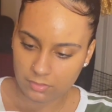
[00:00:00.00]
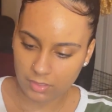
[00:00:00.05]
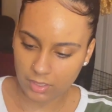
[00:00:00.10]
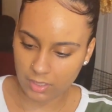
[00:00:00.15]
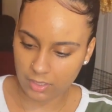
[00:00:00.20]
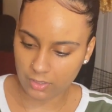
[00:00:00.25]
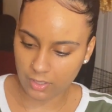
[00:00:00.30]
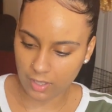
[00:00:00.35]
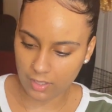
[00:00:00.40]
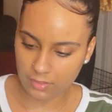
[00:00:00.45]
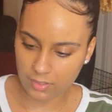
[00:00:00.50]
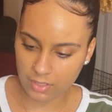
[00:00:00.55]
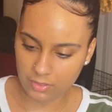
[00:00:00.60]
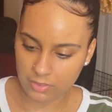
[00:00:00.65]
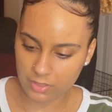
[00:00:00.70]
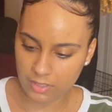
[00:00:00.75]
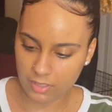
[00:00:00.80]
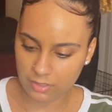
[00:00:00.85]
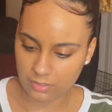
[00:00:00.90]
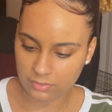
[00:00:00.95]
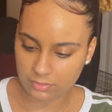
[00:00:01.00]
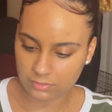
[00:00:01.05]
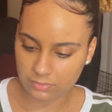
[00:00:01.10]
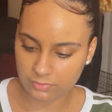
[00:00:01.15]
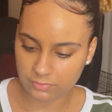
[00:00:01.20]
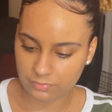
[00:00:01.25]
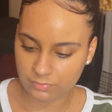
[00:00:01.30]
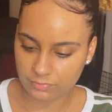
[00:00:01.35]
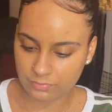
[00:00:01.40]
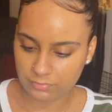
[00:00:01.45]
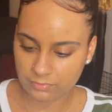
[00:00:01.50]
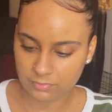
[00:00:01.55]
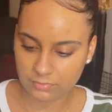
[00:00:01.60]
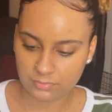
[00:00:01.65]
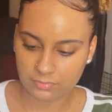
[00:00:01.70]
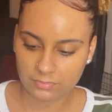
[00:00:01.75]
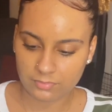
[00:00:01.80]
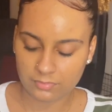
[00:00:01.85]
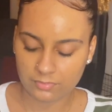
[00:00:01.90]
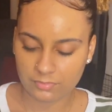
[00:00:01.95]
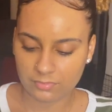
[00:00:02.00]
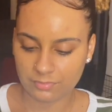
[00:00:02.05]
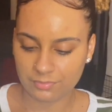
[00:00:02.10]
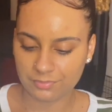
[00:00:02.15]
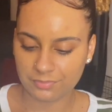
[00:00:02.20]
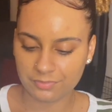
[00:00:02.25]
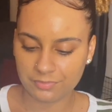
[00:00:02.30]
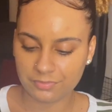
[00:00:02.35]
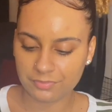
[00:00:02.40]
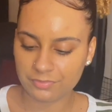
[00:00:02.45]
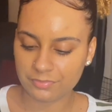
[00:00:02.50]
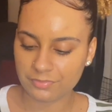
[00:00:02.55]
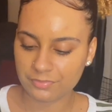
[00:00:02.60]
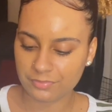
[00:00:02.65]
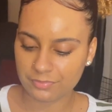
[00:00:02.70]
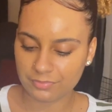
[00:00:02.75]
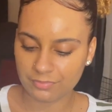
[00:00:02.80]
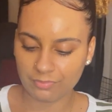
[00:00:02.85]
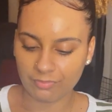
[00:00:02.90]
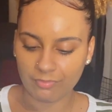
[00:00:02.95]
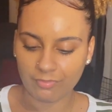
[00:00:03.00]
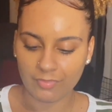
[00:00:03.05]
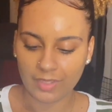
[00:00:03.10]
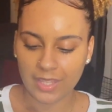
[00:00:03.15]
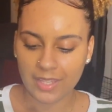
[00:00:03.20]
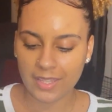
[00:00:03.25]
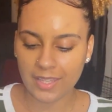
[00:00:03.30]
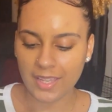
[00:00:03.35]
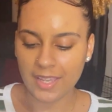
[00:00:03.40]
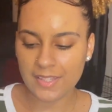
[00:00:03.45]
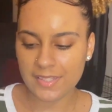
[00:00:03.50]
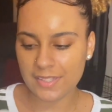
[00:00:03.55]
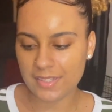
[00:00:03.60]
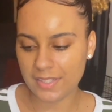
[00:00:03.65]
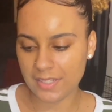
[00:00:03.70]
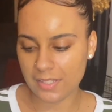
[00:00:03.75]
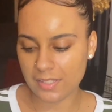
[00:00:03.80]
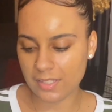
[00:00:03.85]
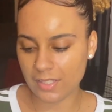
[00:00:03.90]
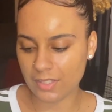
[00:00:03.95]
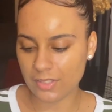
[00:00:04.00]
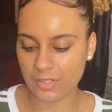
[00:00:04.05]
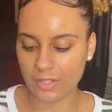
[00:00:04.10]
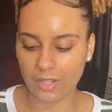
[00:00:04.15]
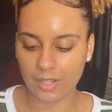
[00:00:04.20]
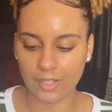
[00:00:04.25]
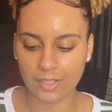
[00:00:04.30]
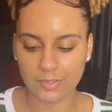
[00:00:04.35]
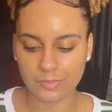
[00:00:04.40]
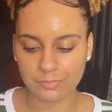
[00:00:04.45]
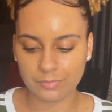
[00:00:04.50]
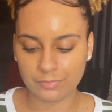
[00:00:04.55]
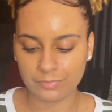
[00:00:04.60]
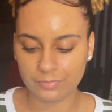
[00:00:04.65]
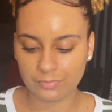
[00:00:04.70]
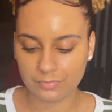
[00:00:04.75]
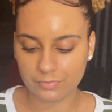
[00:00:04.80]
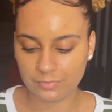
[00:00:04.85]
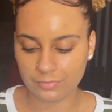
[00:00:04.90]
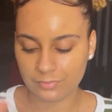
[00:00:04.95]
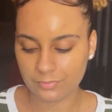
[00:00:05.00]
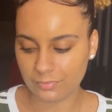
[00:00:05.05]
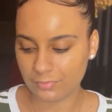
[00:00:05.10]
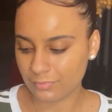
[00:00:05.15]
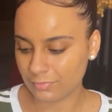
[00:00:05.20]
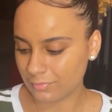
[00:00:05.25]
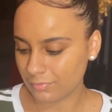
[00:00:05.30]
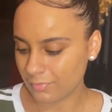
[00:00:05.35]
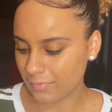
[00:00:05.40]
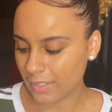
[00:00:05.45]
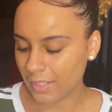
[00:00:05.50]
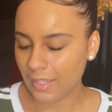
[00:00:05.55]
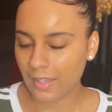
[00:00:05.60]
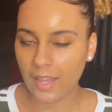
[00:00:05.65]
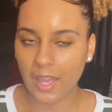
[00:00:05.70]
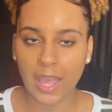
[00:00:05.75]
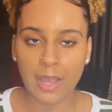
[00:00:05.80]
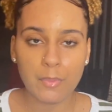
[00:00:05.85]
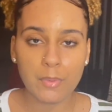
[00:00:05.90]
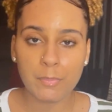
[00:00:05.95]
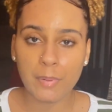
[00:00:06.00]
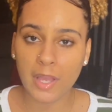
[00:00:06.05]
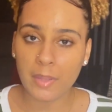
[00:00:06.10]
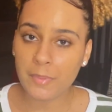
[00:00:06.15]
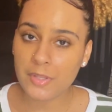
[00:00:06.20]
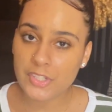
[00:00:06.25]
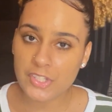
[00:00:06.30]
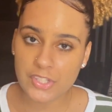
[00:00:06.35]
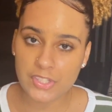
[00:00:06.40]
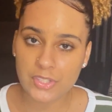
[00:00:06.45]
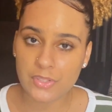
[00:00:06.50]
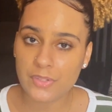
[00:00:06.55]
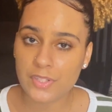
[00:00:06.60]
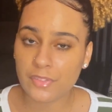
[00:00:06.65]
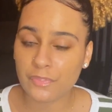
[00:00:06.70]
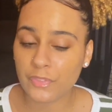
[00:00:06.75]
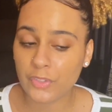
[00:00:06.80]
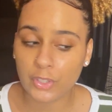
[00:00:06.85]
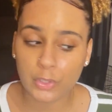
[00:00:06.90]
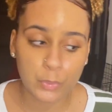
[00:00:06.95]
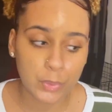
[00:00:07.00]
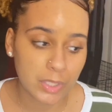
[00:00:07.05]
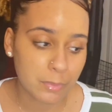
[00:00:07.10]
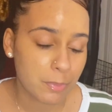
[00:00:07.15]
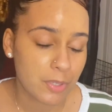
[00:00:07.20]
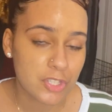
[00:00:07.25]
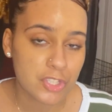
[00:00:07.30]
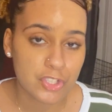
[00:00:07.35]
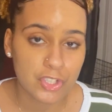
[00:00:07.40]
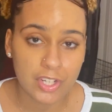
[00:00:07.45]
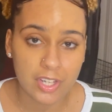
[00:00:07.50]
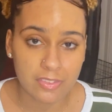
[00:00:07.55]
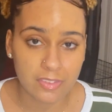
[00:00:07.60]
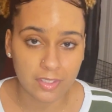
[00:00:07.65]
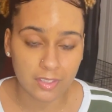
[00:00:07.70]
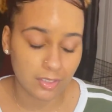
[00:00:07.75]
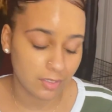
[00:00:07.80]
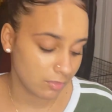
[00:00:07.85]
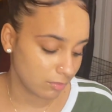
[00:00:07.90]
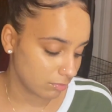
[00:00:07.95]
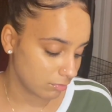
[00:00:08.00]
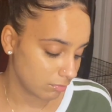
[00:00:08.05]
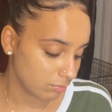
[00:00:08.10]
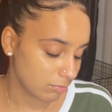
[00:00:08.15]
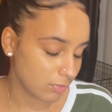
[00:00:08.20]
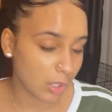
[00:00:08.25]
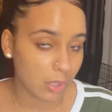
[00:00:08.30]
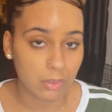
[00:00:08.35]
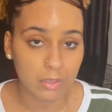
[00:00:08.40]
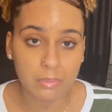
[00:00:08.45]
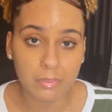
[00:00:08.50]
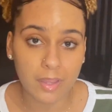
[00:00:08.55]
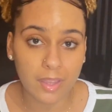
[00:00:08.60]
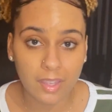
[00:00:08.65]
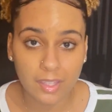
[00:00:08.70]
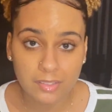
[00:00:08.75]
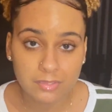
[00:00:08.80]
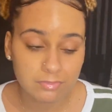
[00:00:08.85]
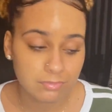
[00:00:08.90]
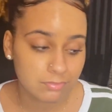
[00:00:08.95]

Okay, there we go. Mm. It's decent, y'all. I would probably just use it for a quick picture and then throw it away,